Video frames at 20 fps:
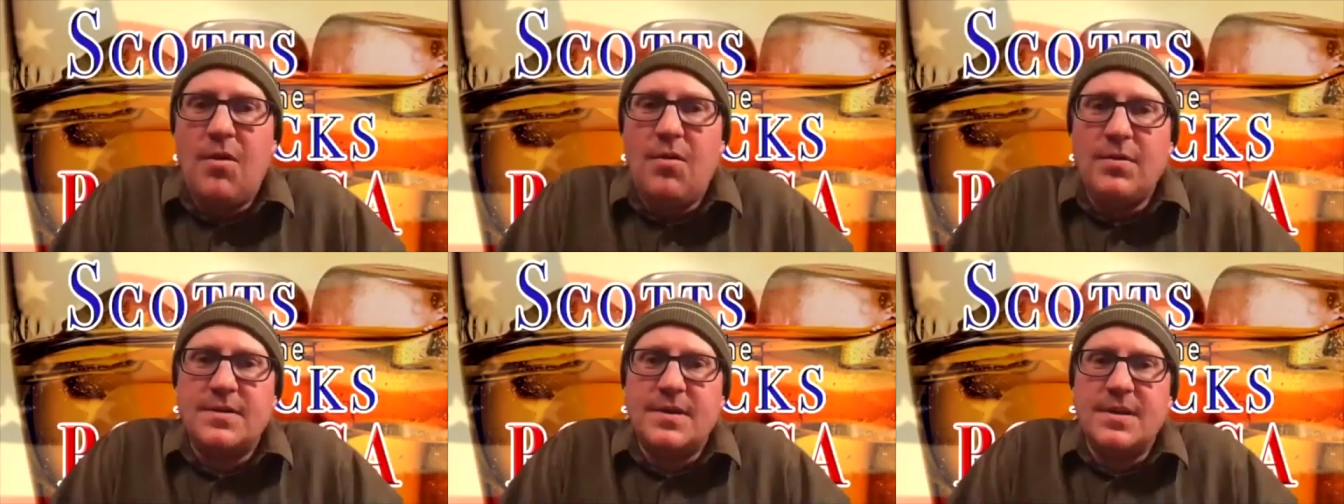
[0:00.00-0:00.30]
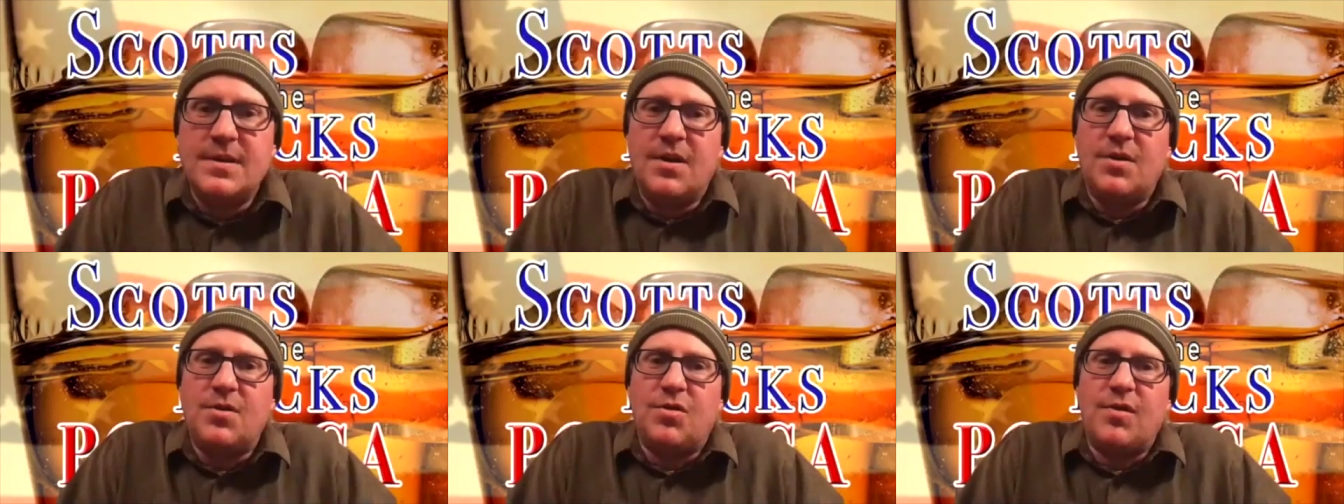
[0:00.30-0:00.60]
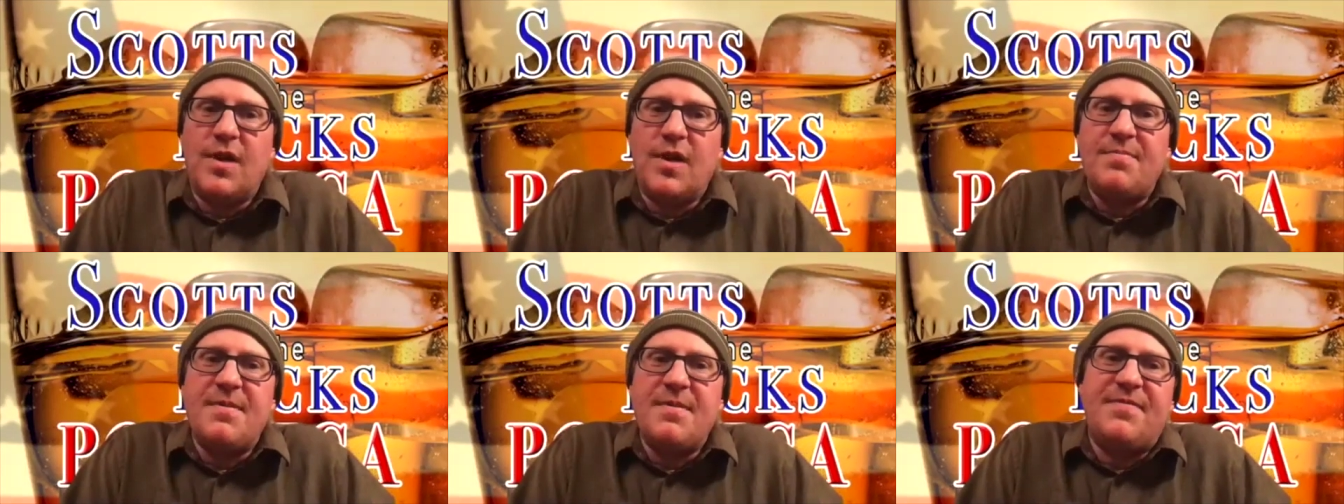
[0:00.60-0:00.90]
no,
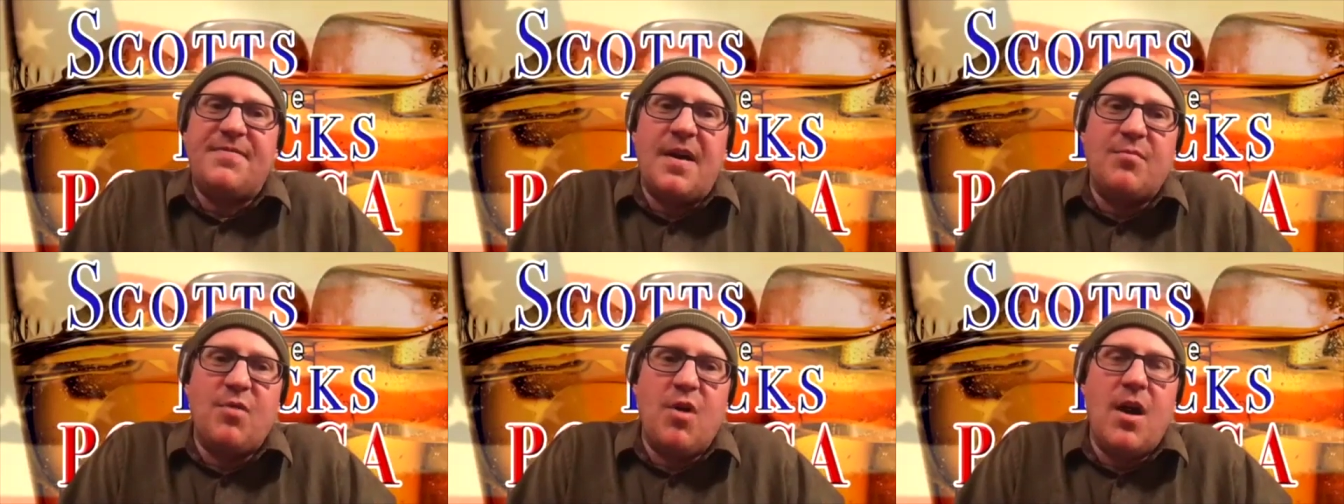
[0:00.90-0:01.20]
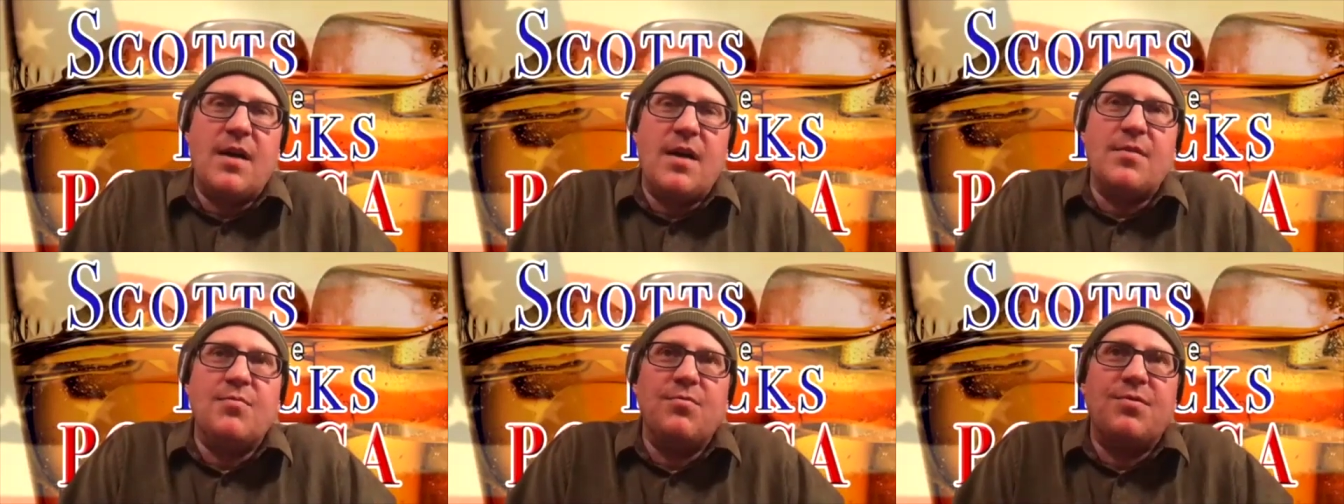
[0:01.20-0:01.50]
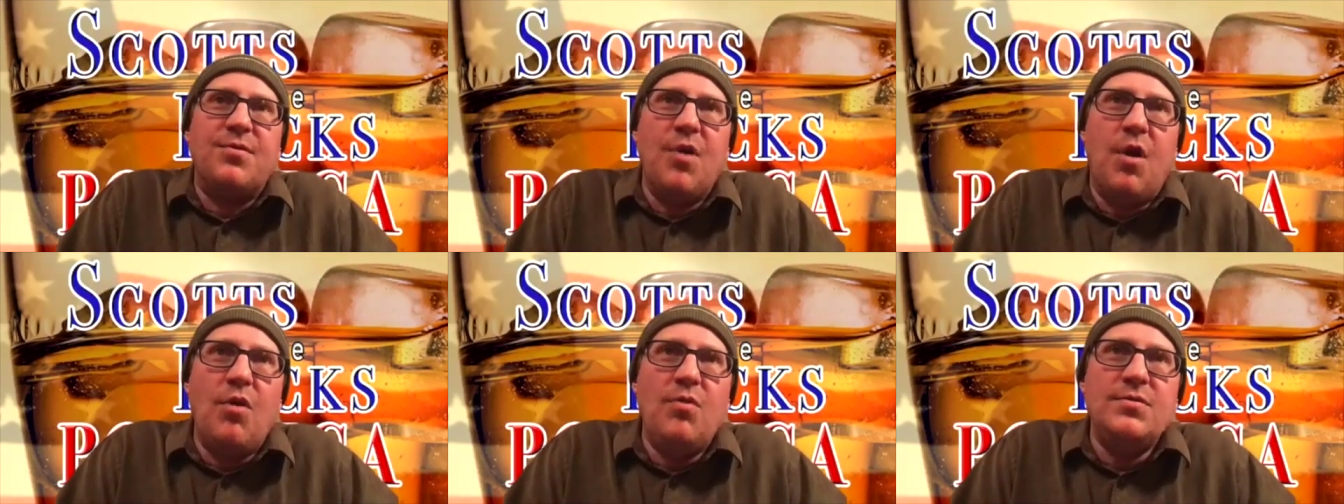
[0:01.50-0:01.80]
correct me if I'm wrong.
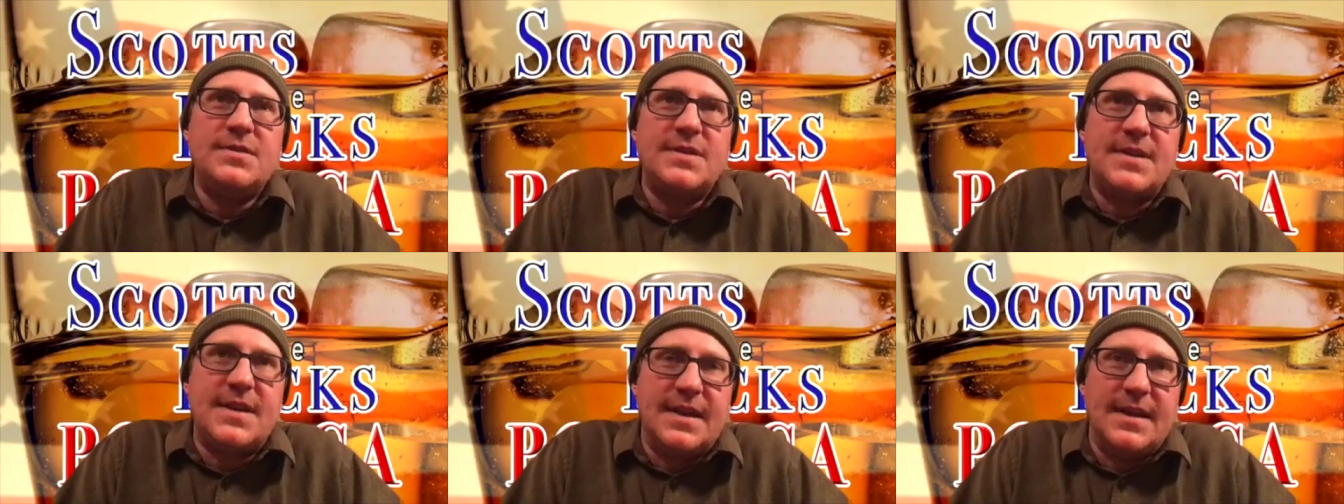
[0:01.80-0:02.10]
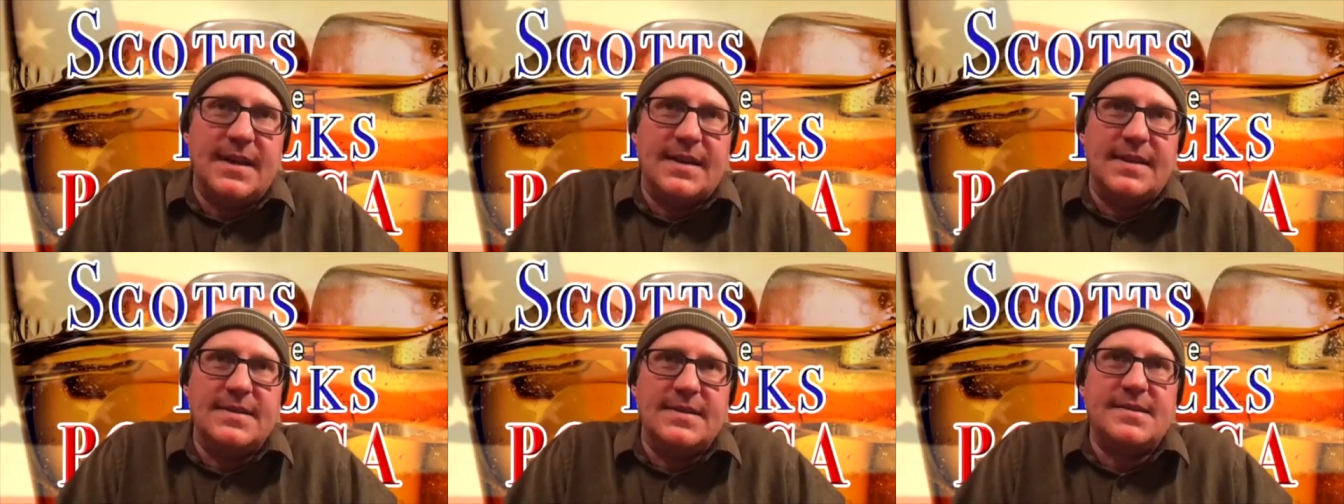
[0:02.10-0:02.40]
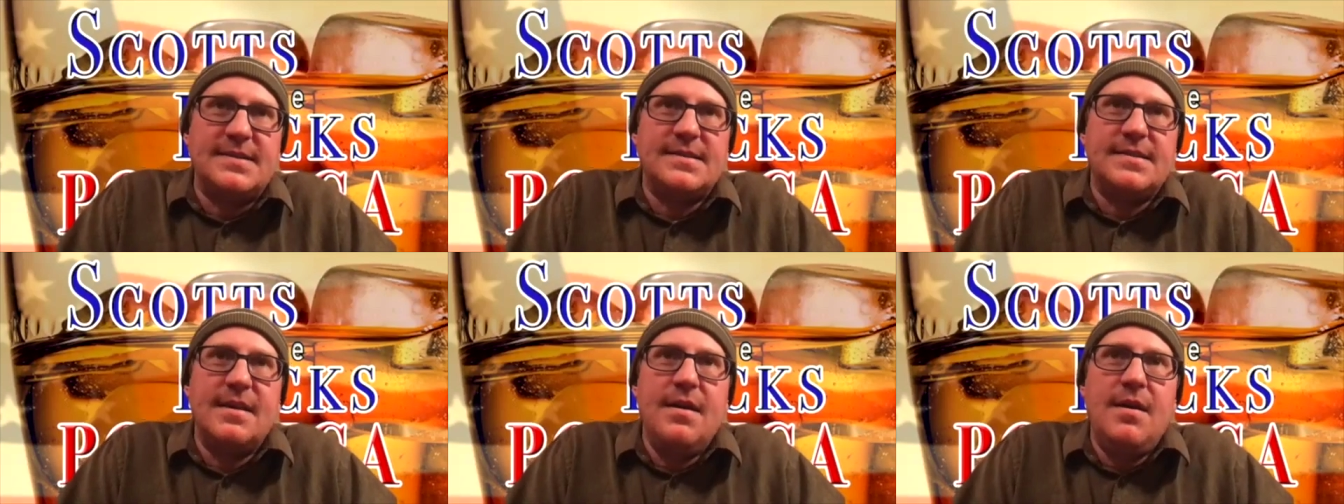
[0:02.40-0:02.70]
Those
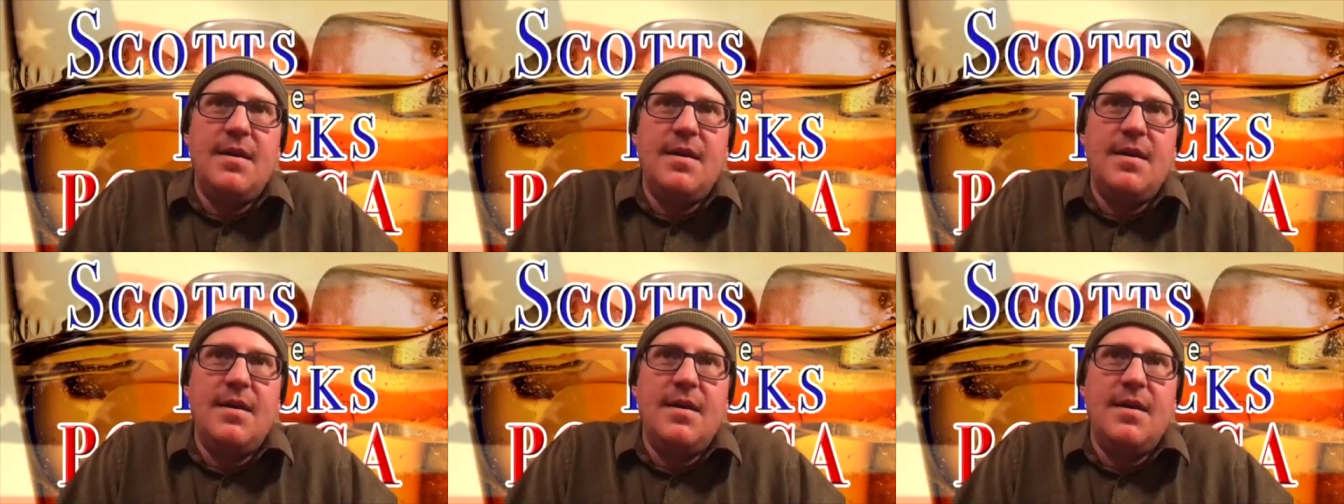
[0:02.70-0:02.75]
kids,